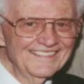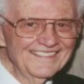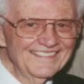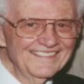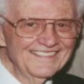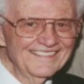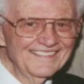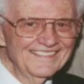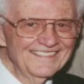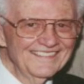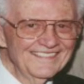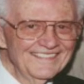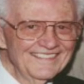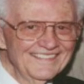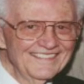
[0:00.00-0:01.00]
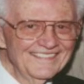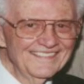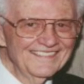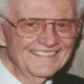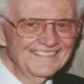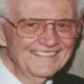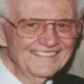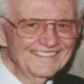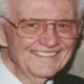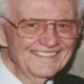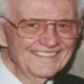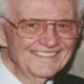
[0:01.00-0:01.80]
No one is speaking in this clip.